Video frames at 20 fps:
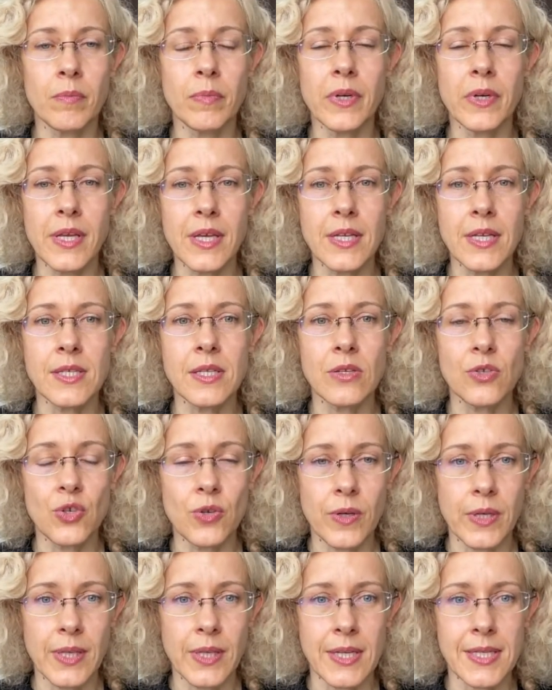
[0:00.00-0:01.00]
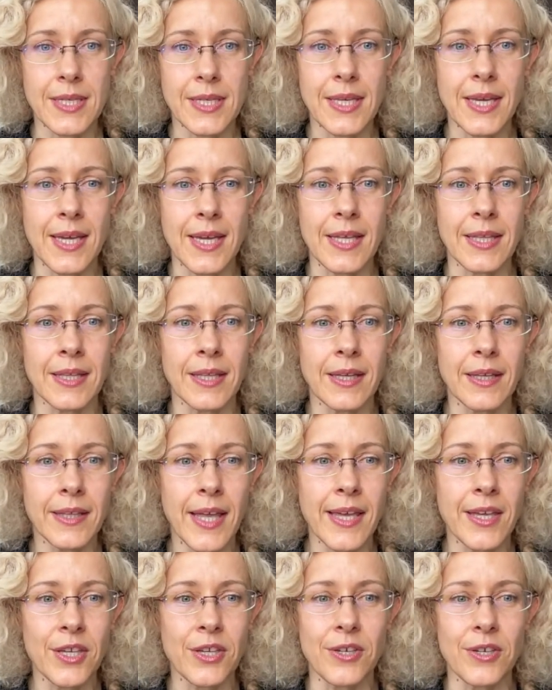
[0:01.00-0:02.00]
please join us again.
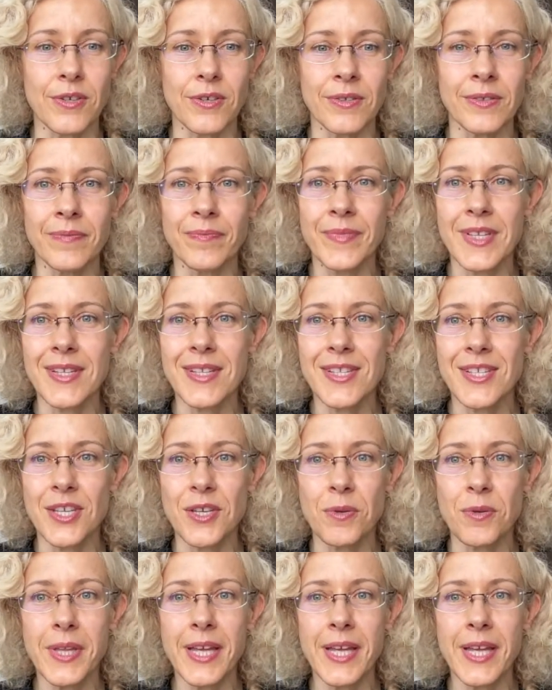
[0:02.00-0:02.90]
Thank you. See you